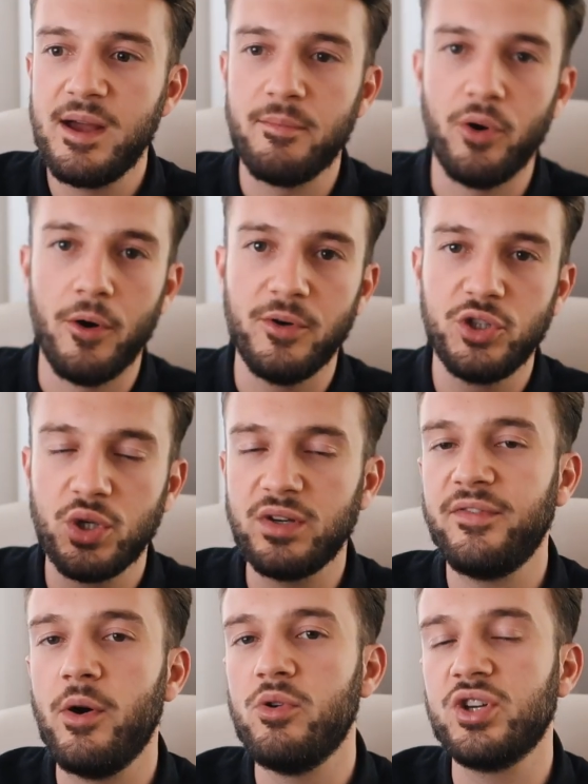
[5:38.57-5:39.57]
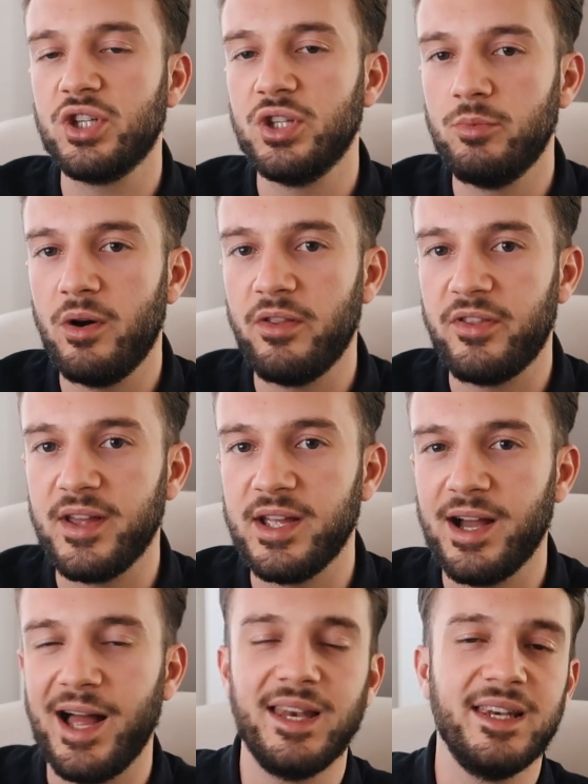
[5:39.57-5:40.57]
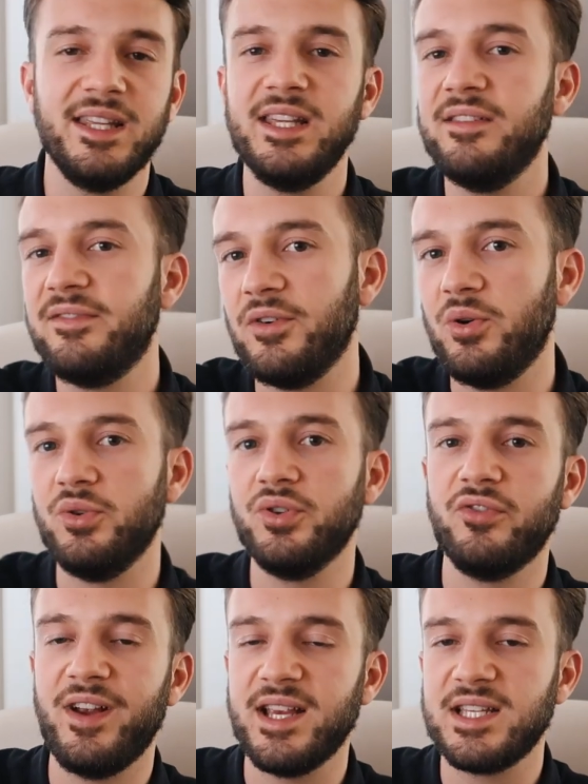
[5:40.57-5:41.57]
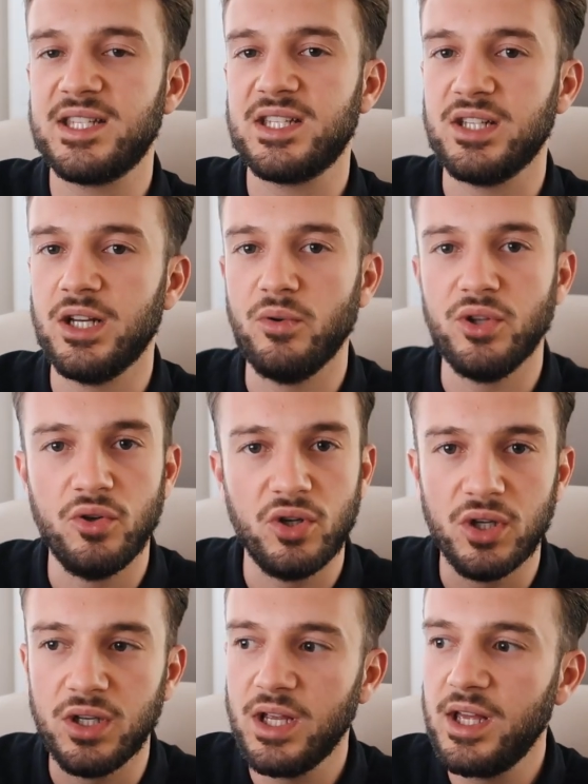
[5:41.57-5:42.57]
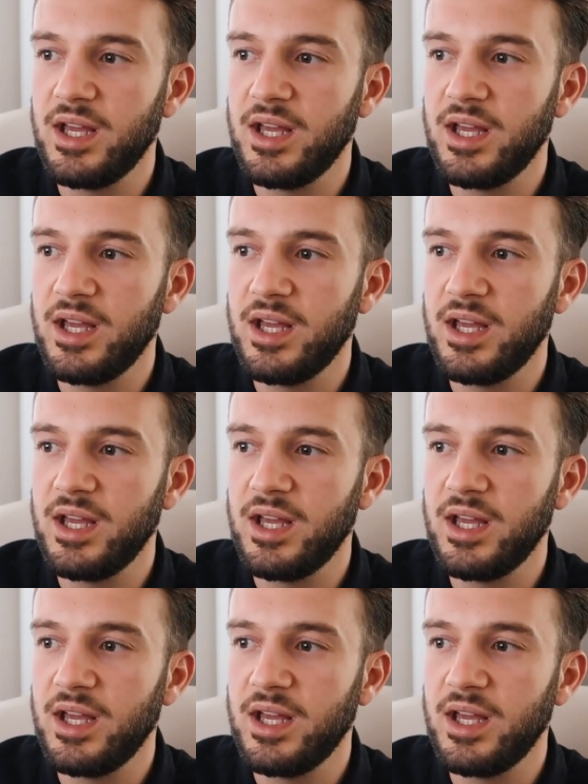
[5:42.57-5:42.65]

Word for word: But just focus on the one thing and leave all the rest. You know, you can